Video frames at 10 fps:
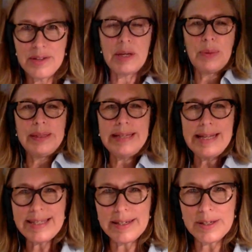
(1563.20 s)
So they
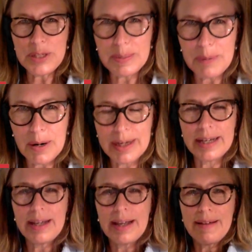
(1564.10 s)
release it onto the
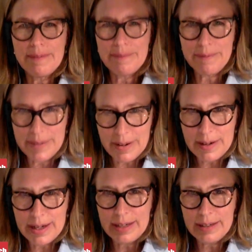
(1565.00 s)
market,
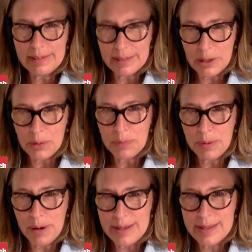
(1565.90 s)
very low
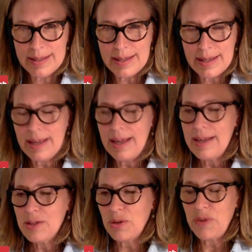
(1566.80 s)
price.
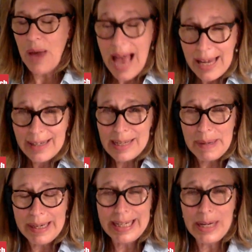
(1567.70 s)
So if you had
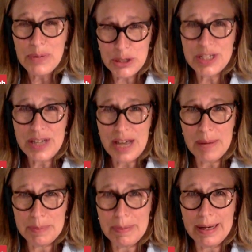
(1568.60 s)
any money, it was a good
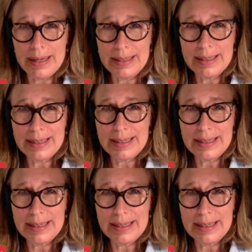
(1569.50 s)
time to buy.